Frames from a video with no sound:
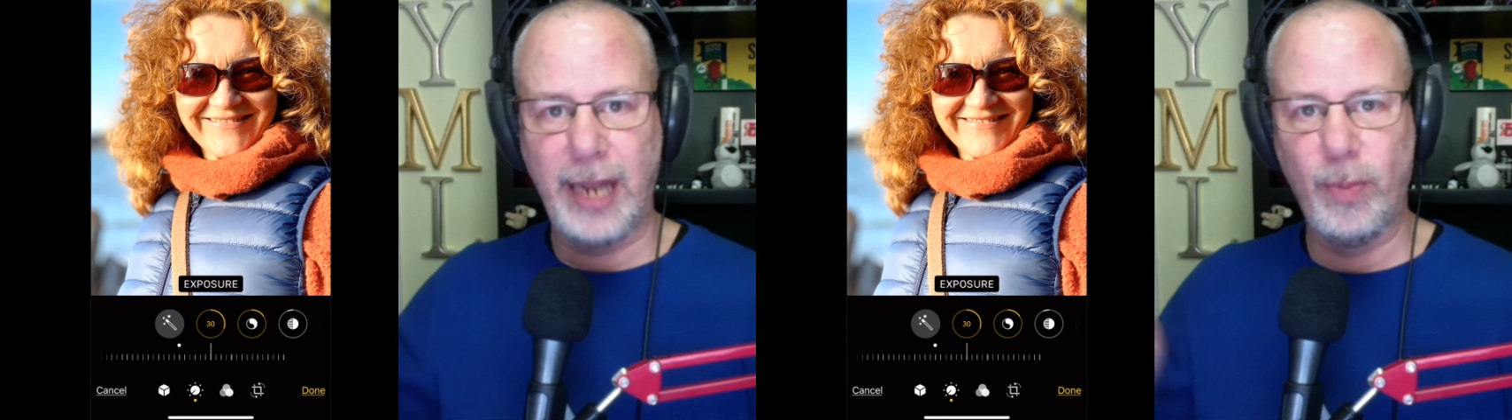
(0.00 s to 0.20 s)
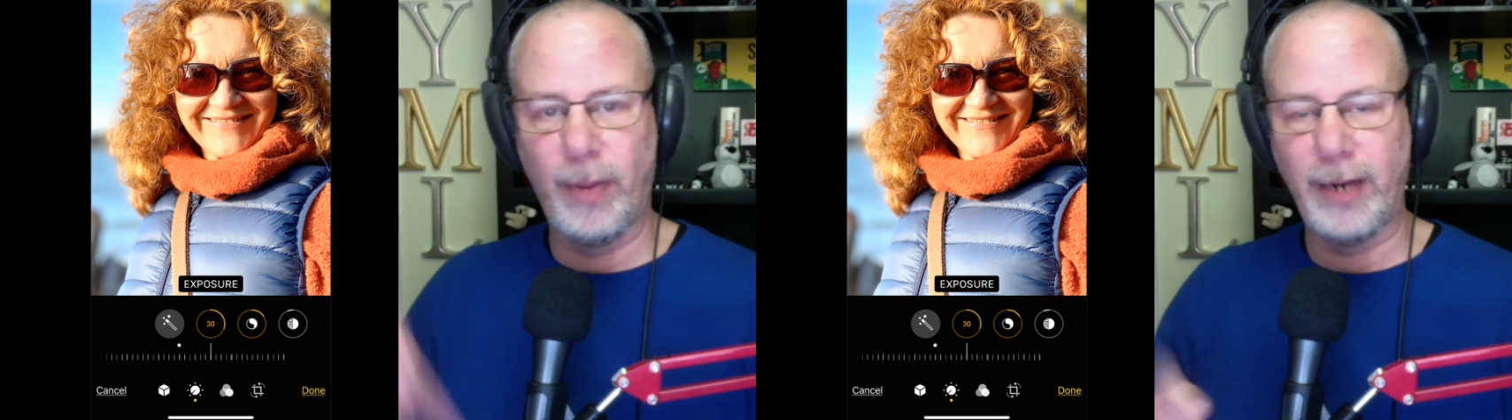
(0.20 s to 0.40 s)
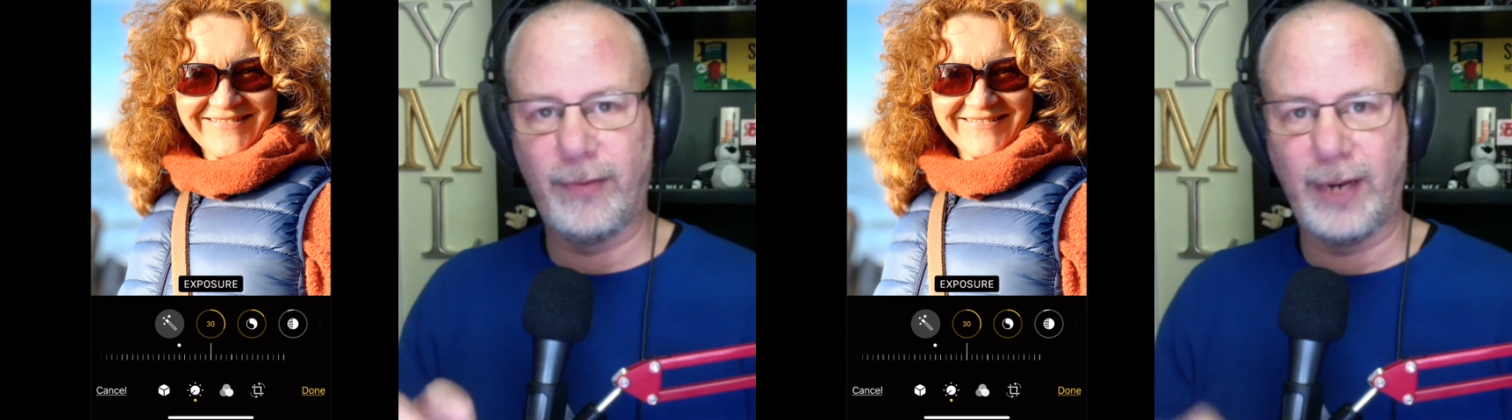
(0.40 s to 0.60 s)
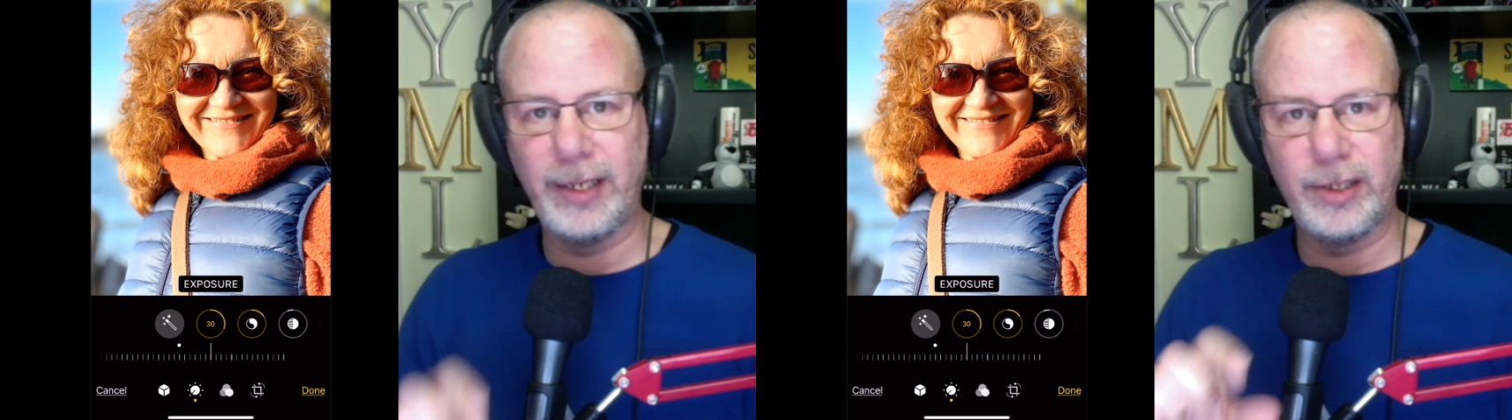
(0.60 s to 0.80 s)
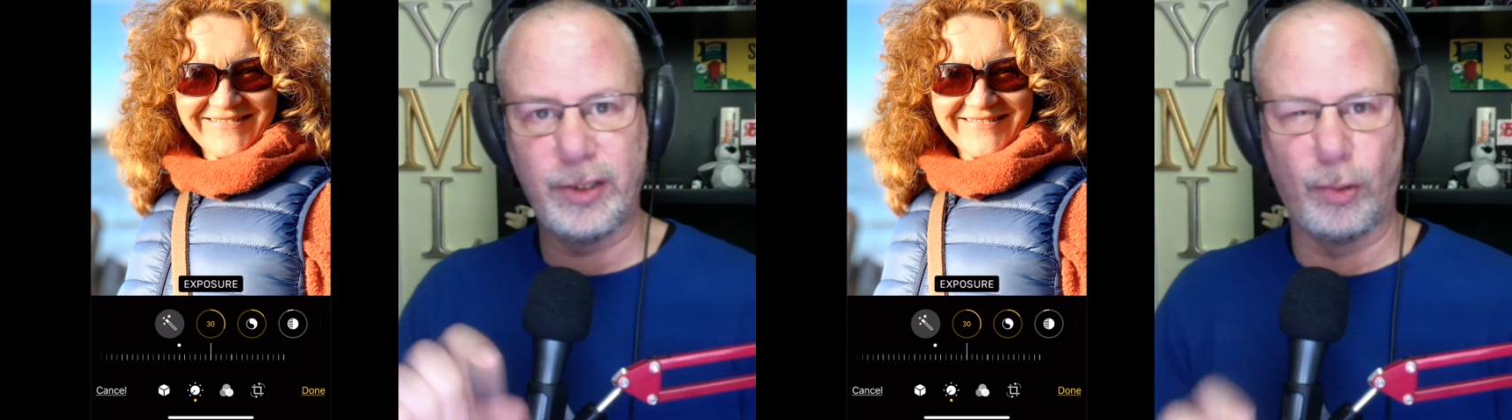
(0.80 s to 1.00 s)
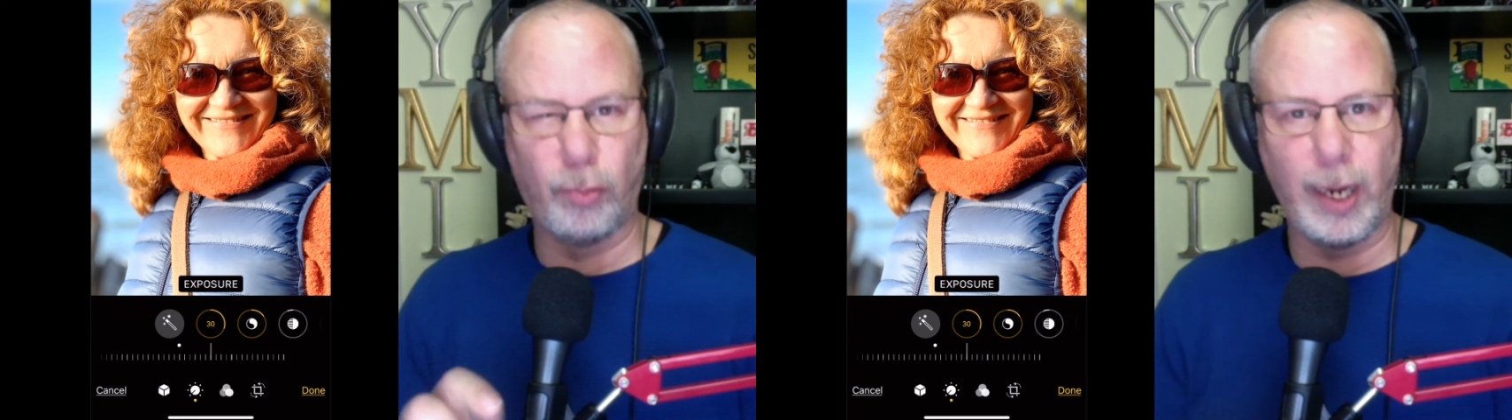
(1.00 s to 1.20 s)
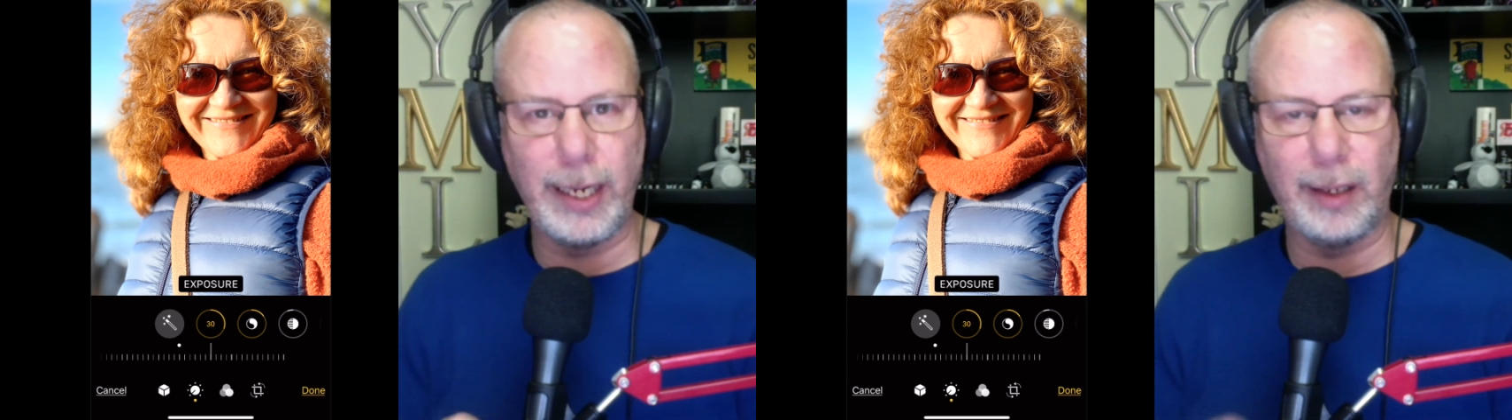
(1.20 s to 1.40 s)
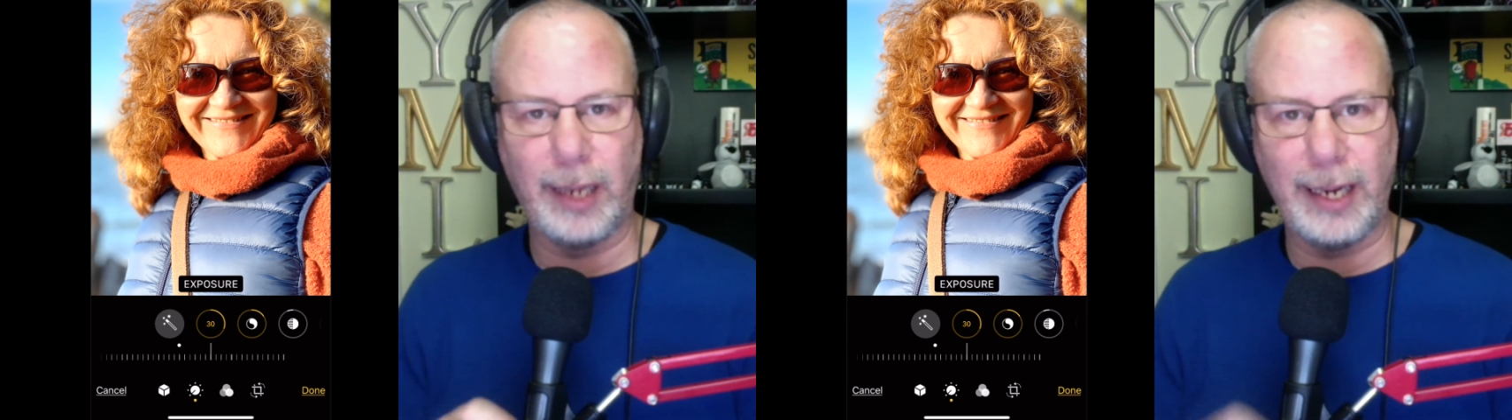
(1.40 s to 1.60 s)
and you might find just the
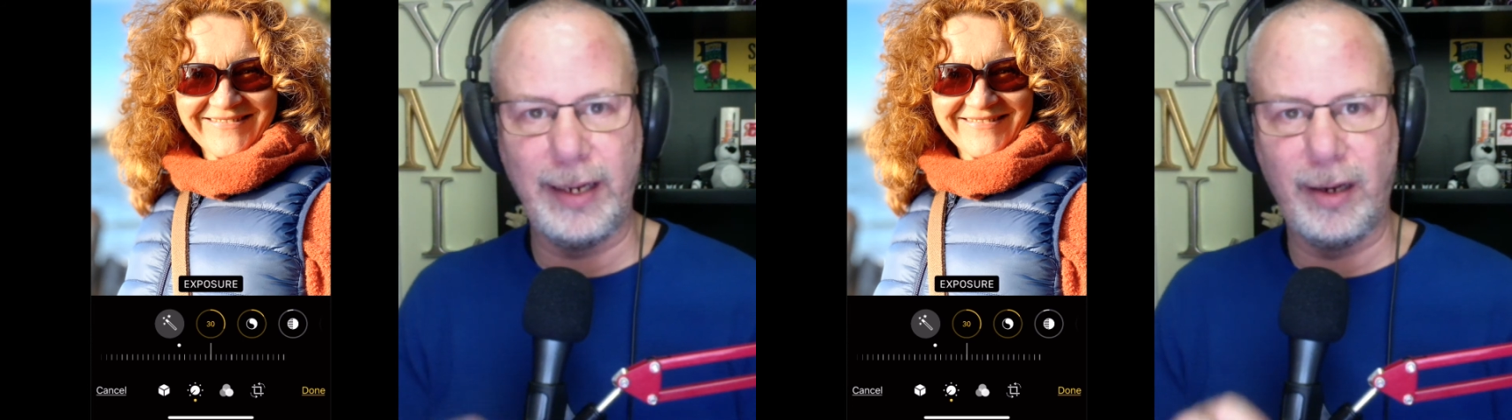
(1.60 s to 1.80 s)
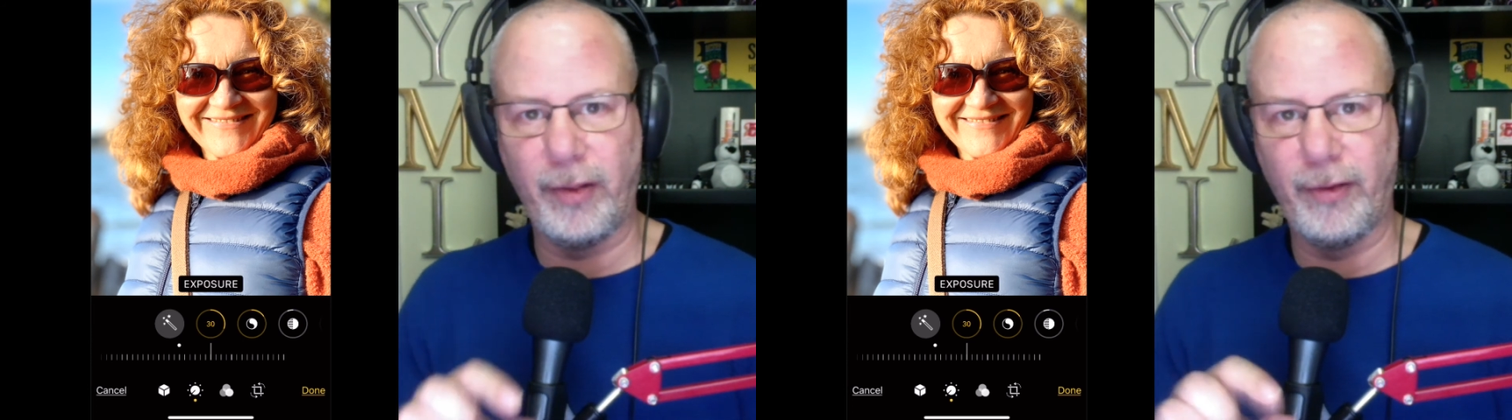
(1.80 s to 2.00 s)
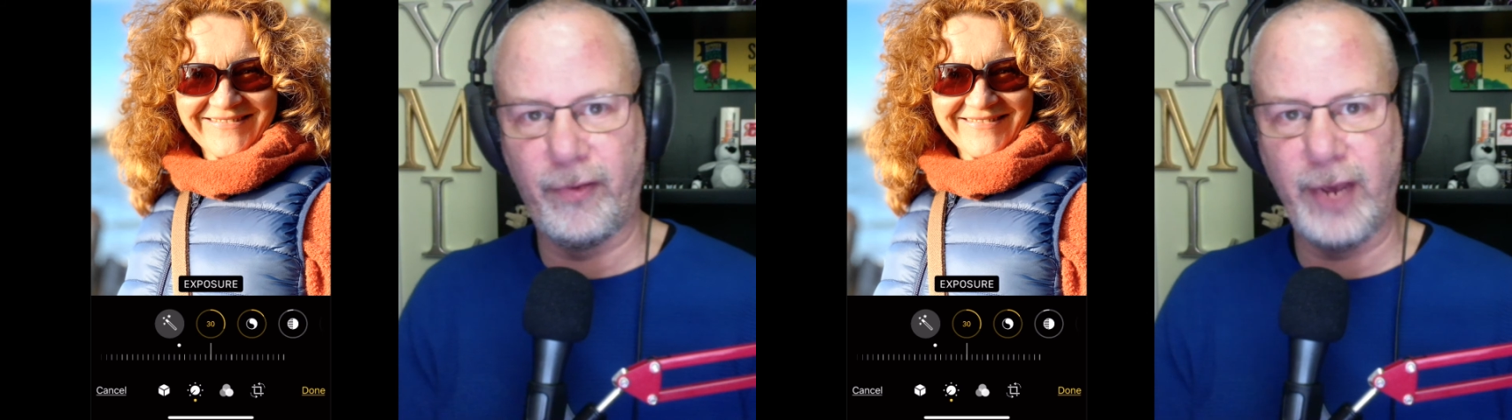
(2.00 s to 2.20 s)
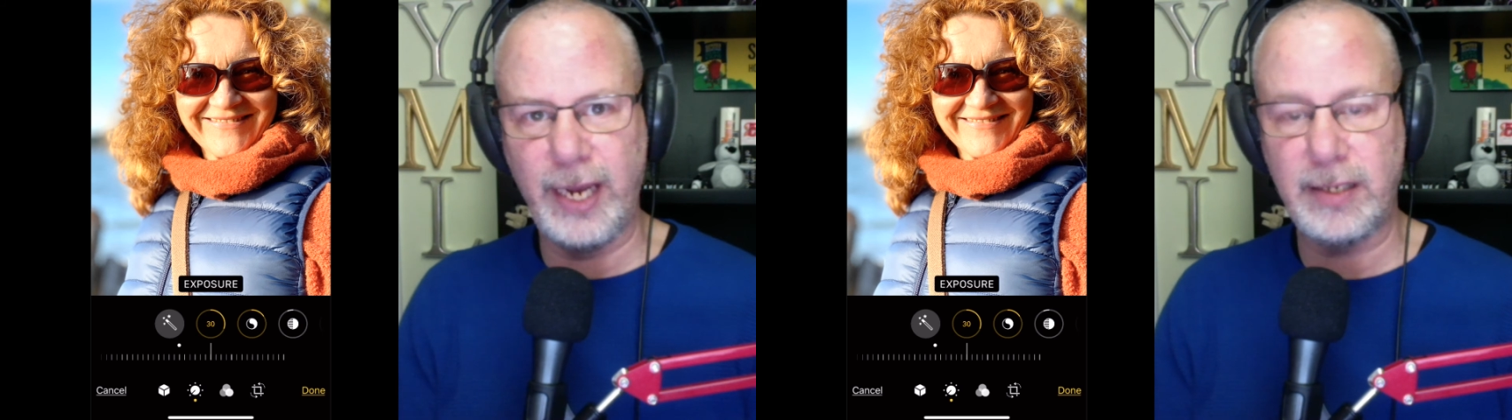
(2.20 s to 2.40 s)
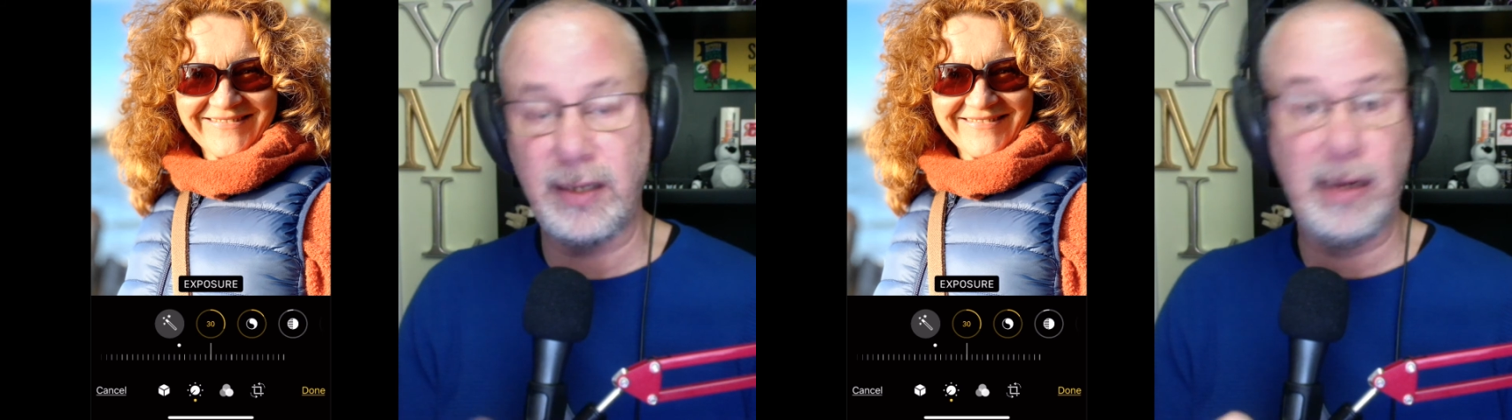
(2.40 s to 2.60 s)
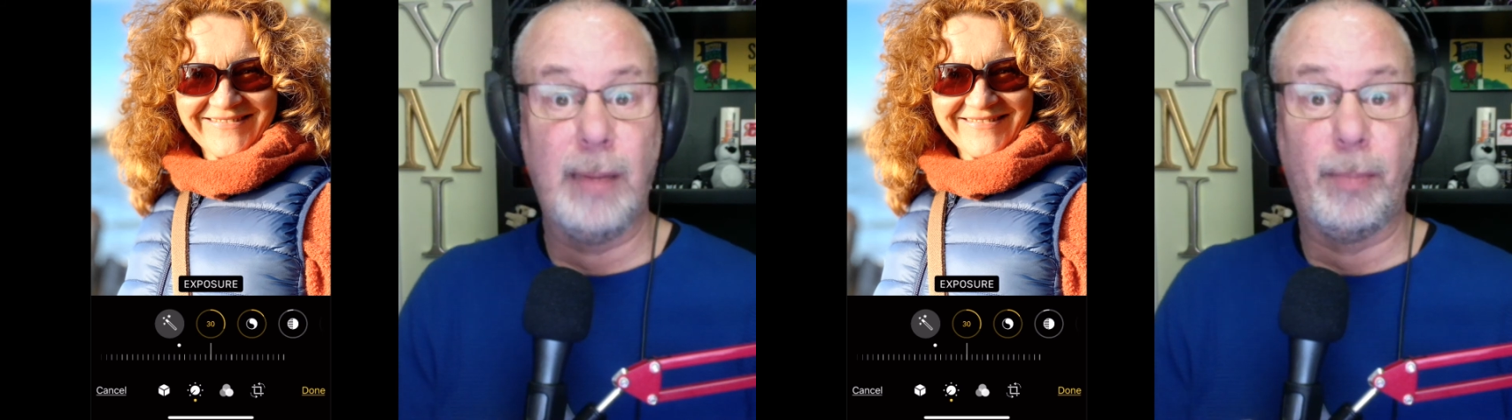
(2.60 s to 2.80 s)
right lighting on the face,